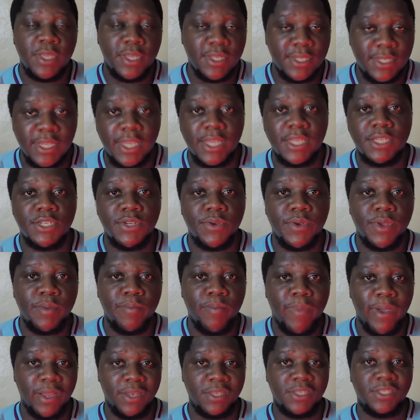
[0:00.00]
his injury,
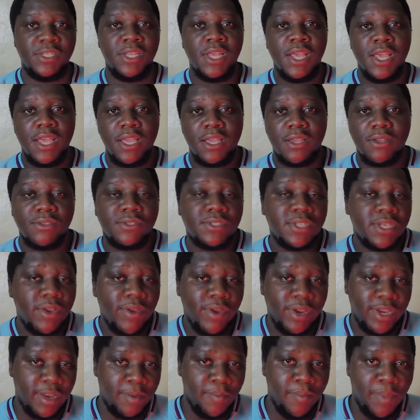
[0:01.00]
but
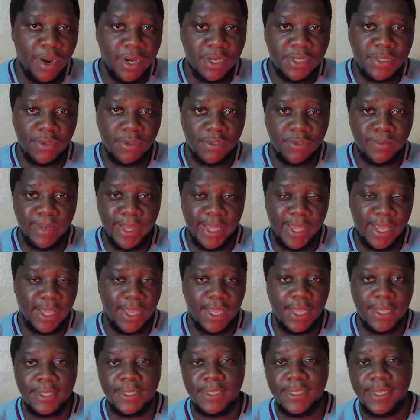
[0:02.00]
considering that Barca was playing
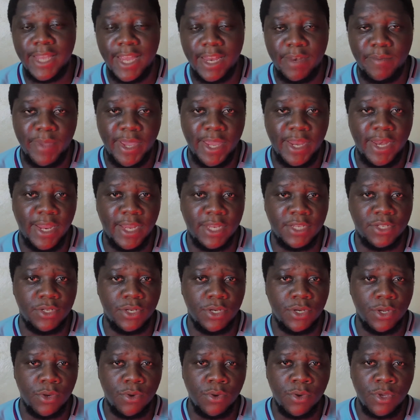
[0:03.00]
against 10 men and
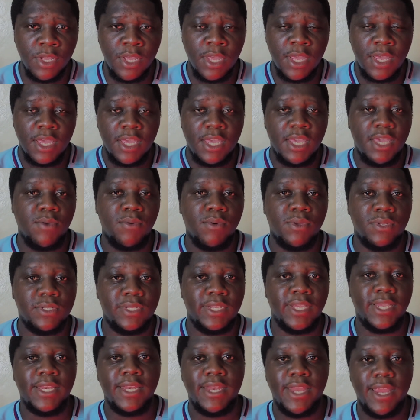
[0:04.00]
he was
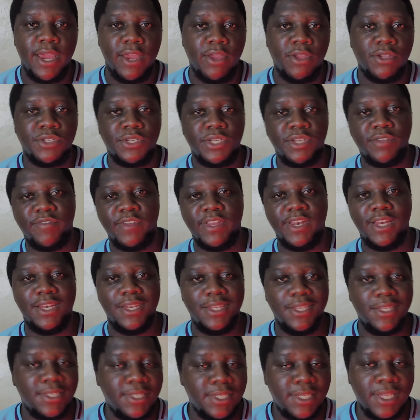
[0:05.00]
in there, he should have at
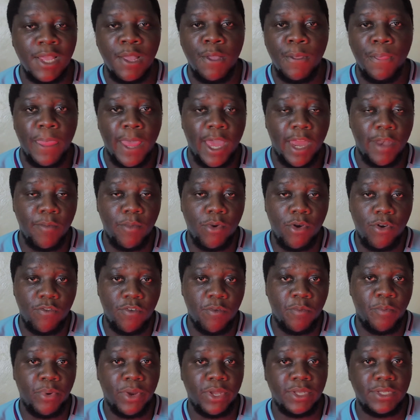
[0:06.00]
least had more of
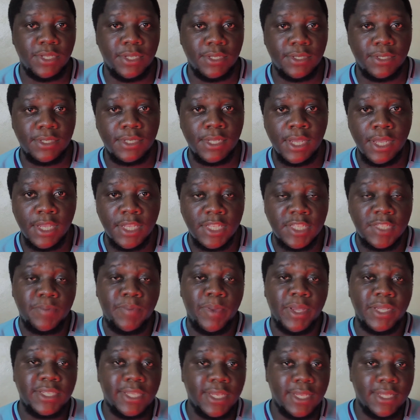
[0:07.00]
a presence,
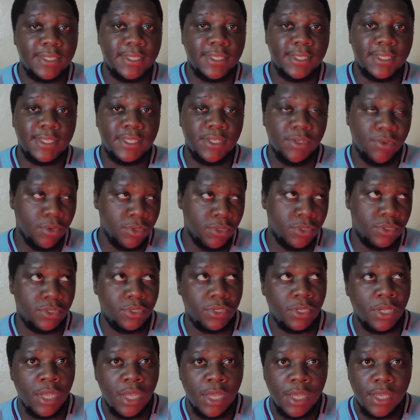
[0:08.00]
especially since he
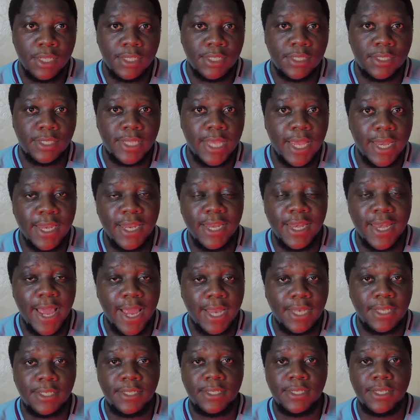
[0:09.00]
was set in
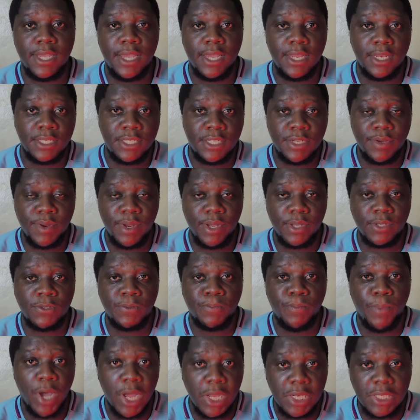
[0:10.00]
that interior
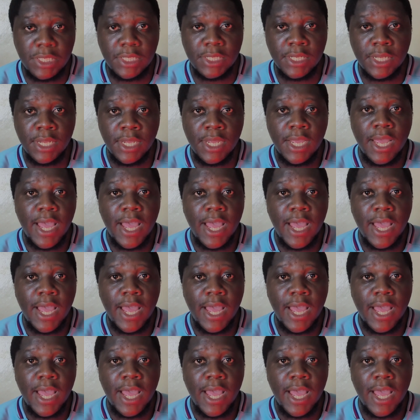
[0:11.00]
spot